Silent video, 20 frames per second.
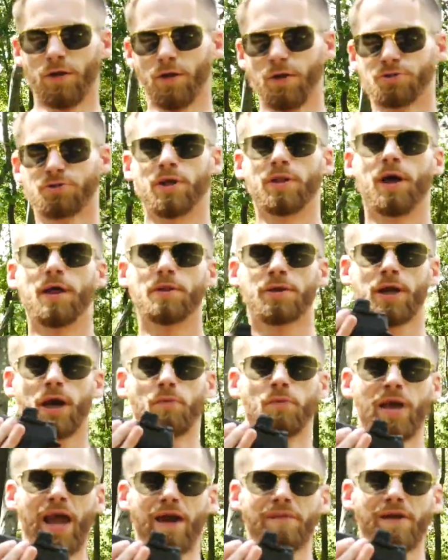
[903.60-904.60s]
So the other gun
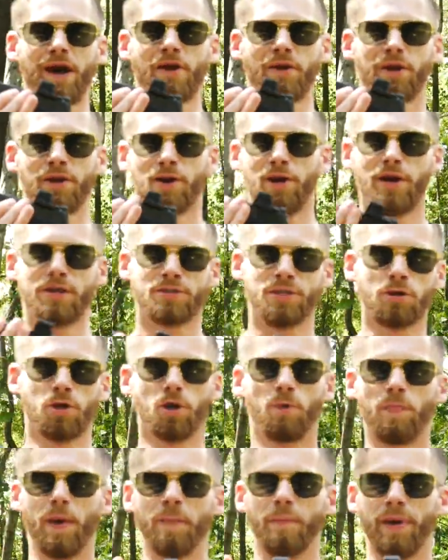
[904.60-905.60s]
we have out here is a little
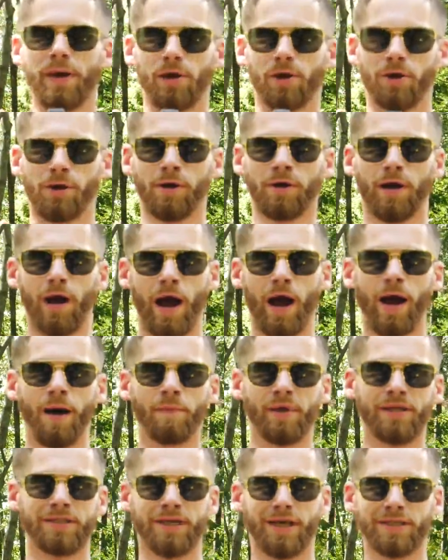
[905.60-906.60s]
bit bigger.
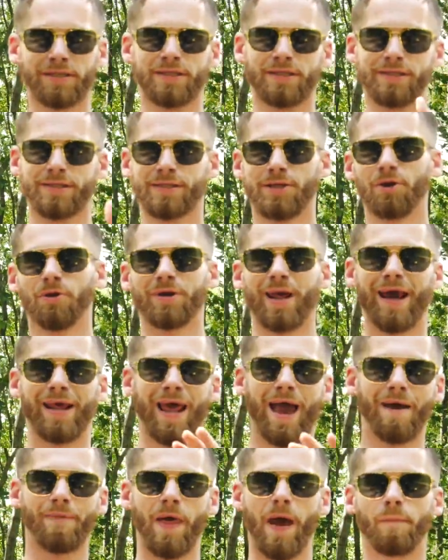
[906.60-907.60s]
It does still kind of
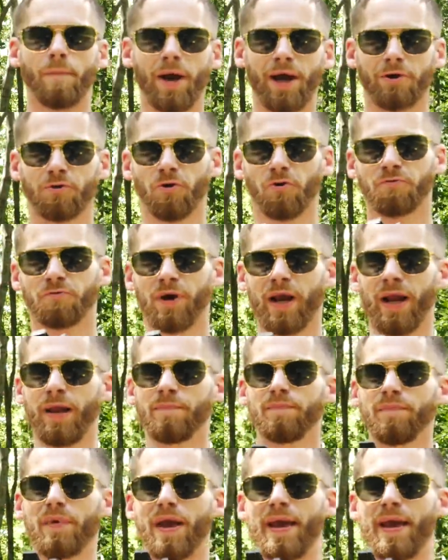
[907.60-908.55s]
have that micro frame.